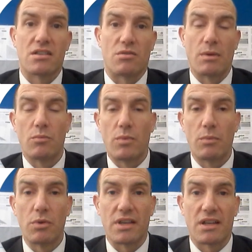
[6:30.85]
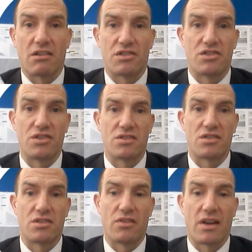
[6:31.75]
So we wouldn't encourage
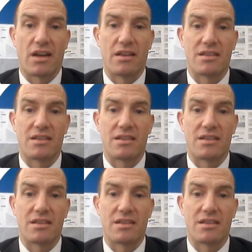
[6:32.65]
students to do that.